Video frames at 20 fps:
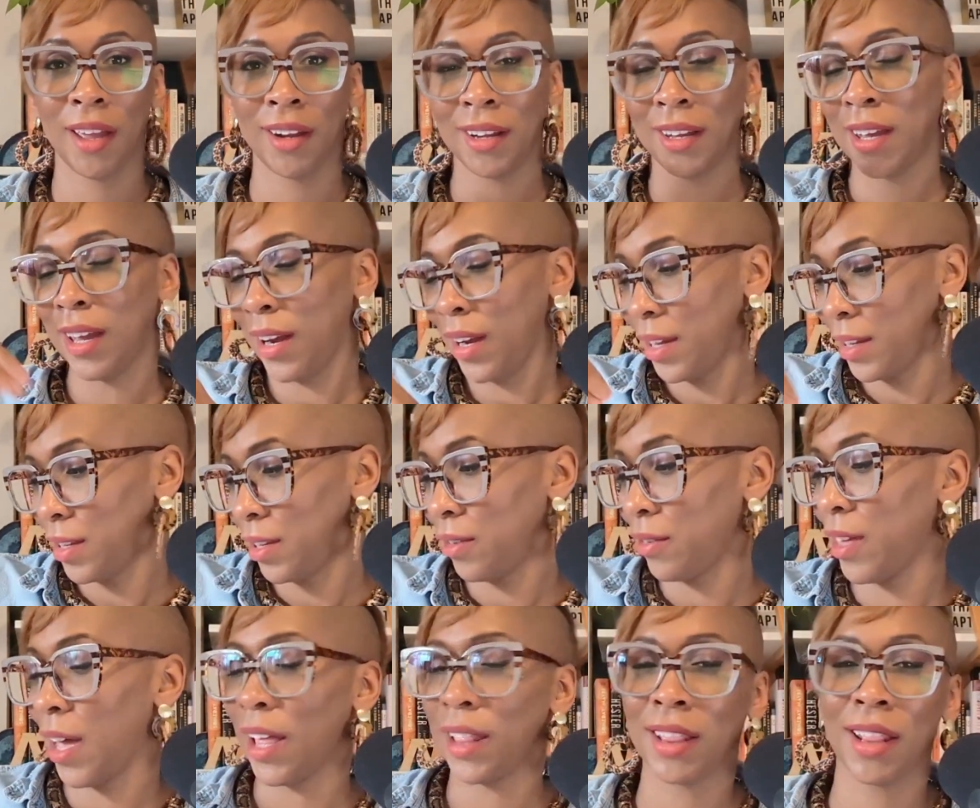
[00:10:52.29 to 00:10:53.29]
and getting
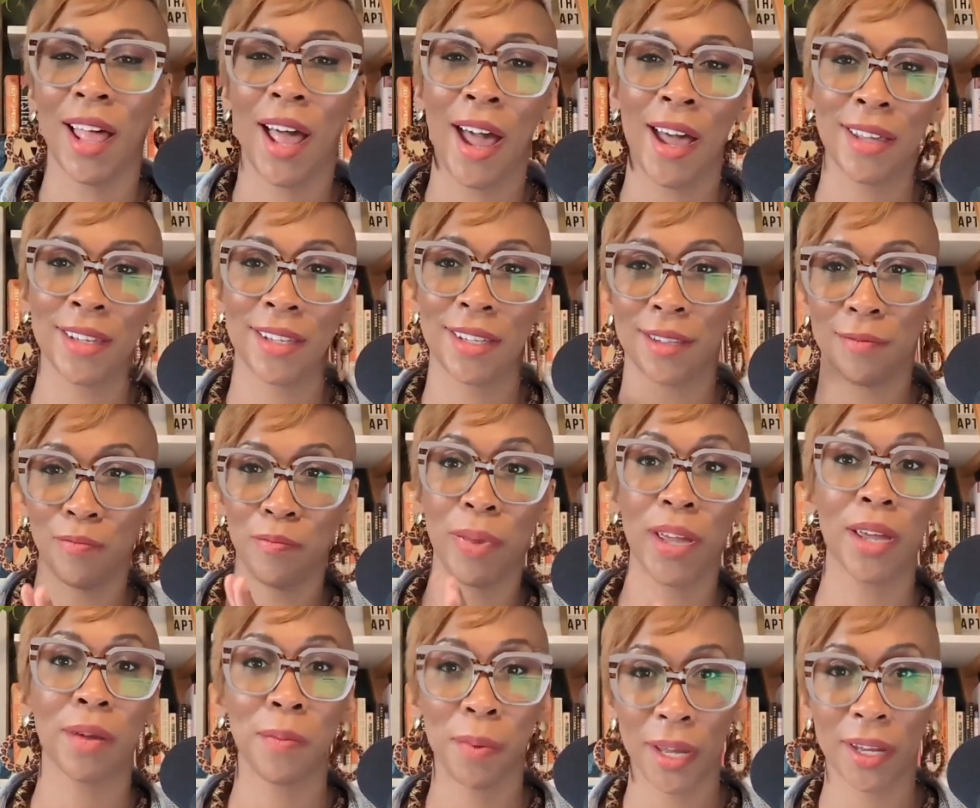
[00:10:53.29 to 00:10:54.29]
to that last
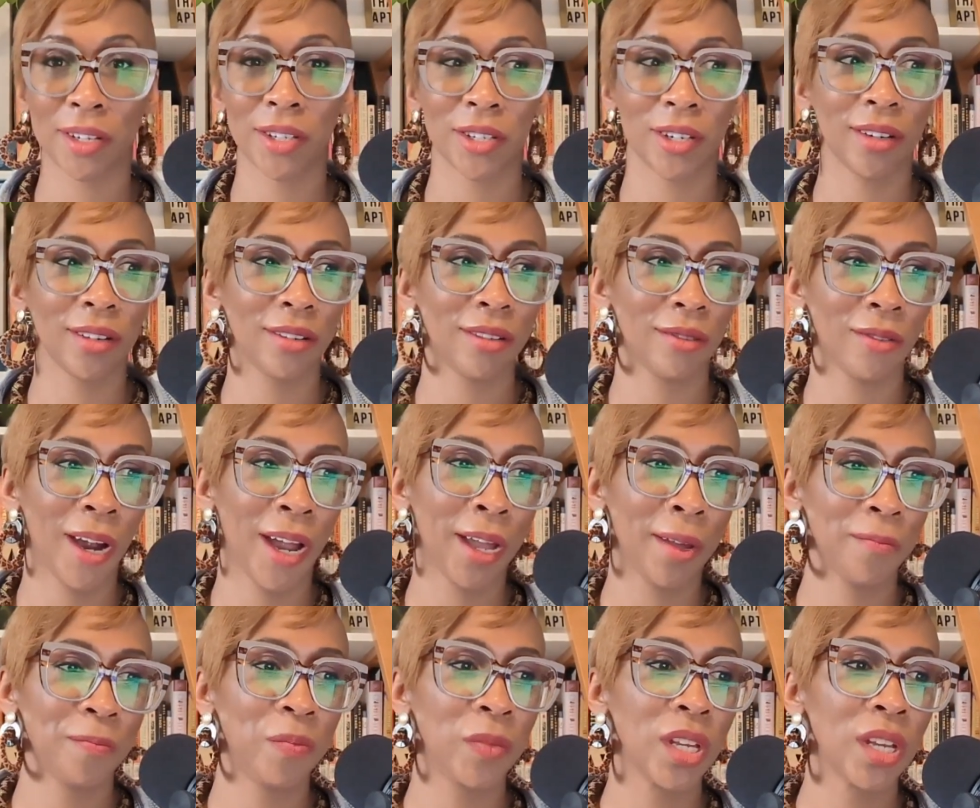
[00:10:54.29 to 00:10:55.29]
big picture,
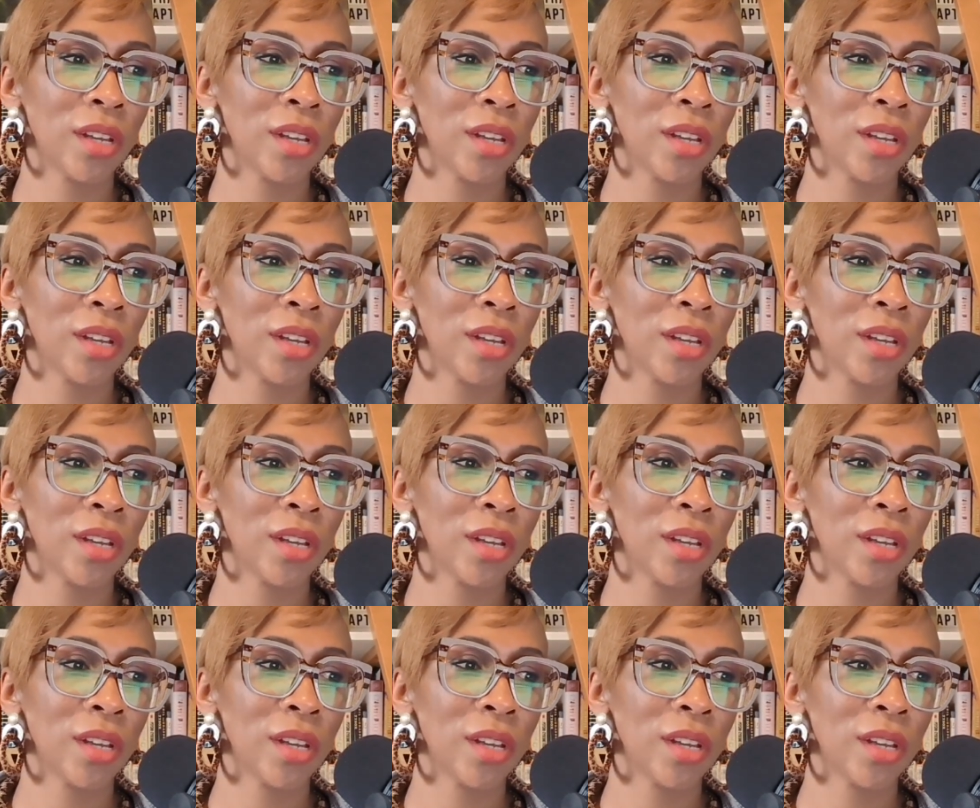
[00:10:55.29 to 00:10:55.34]
right?